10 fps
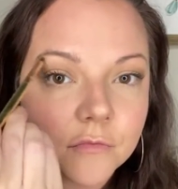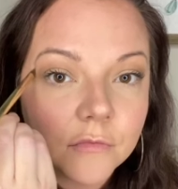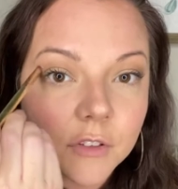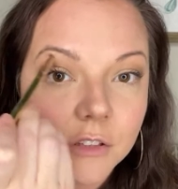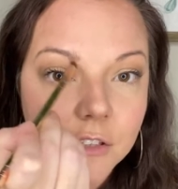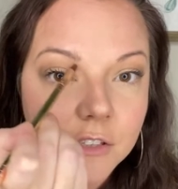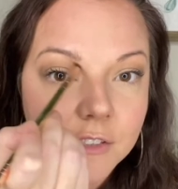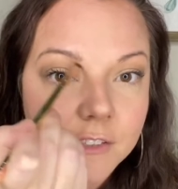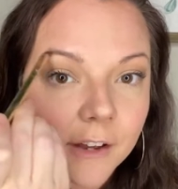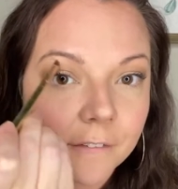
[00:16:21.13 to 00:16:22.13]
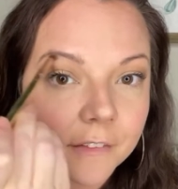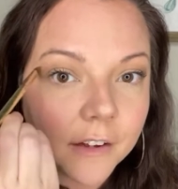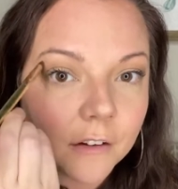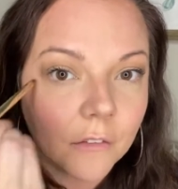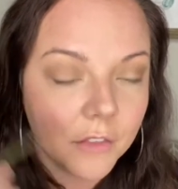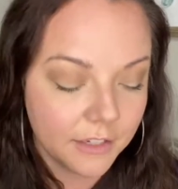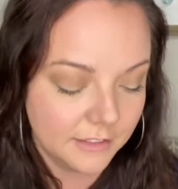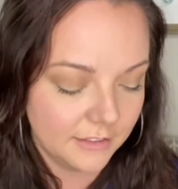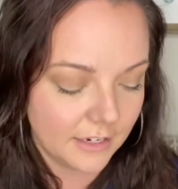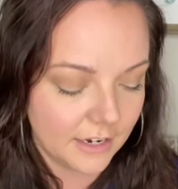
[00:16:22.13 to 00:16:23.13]
And do the same thing on this
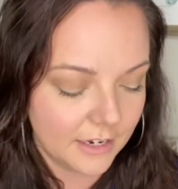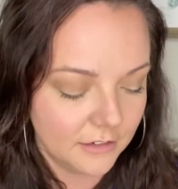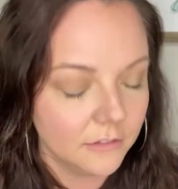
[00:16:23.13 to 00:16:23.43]
side.